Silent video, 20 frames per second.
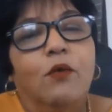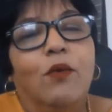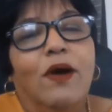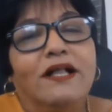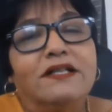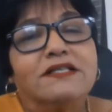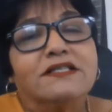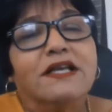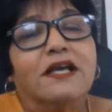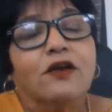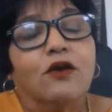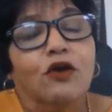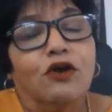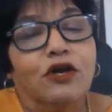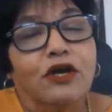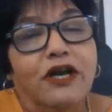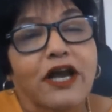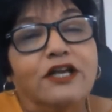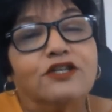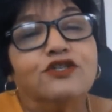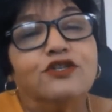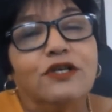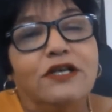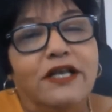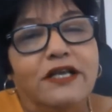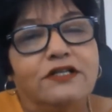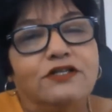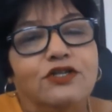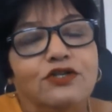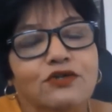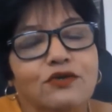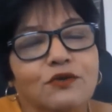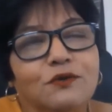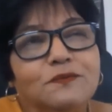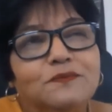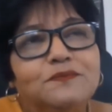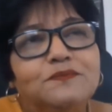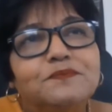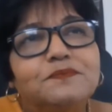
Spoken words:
whilst I congratulate you,